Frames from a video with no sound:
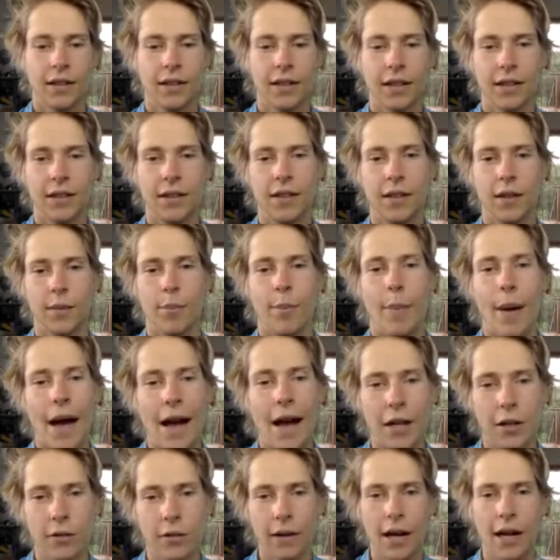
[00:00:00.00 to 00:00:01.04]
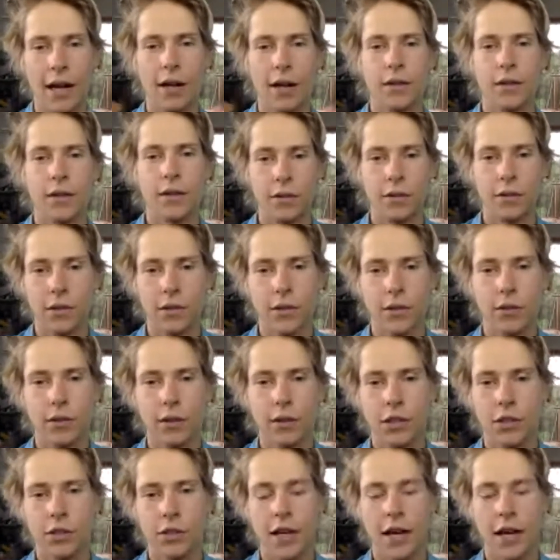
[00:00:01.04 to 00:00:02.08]
get the background,
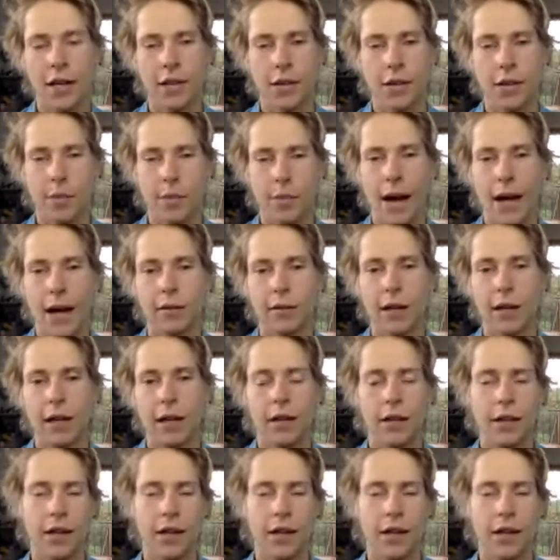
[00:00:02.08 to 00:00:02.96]
screenshot the background,